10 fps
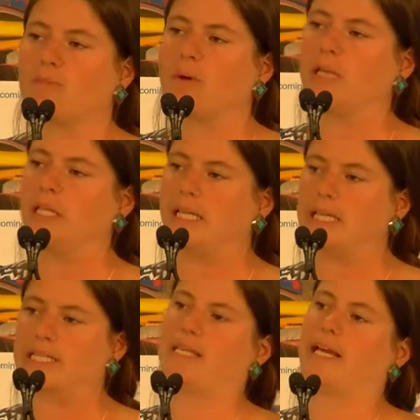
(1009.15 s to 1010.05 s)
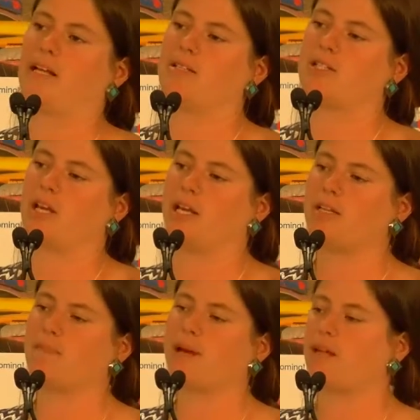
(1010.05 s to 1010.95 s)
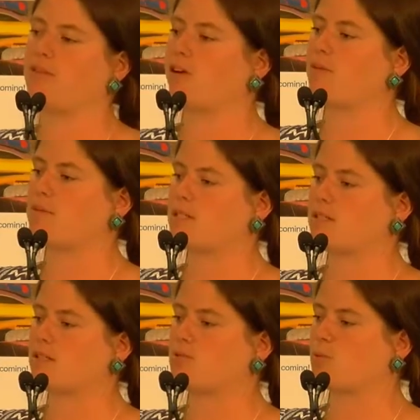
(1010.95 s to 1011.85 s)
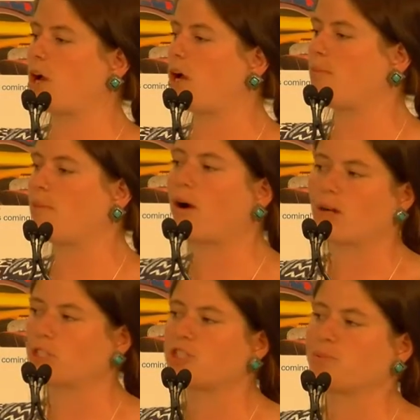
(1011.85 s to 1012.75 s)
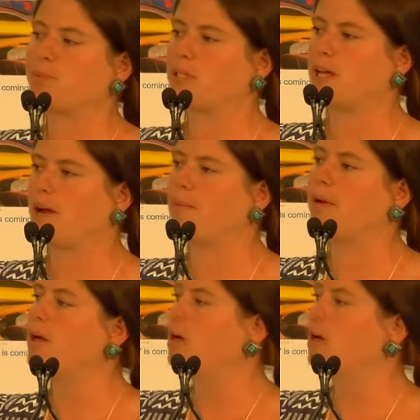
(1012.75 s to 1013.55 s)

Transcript: but we lease land to independent farm businesses. We're not in partnership with them.